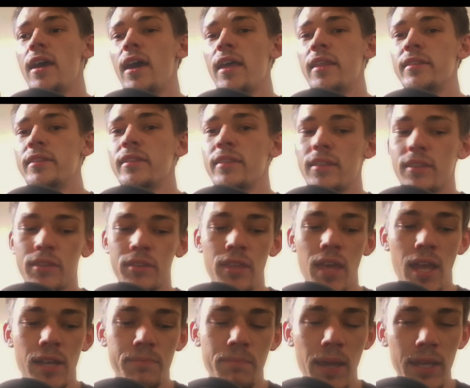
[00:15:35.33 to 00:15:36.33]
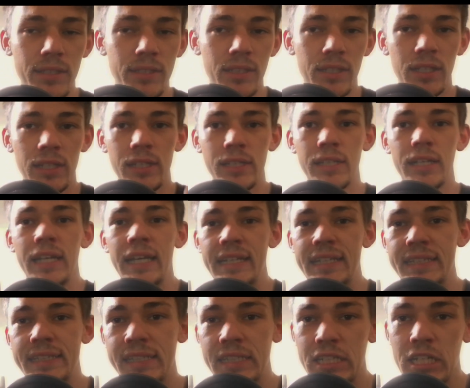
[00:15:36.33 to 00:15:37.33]
And that basically,
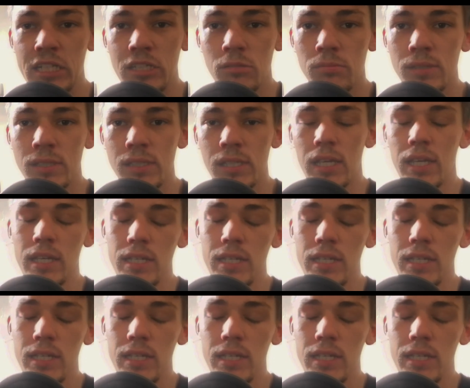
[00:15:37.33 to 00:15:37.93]
ladies and gentlemen,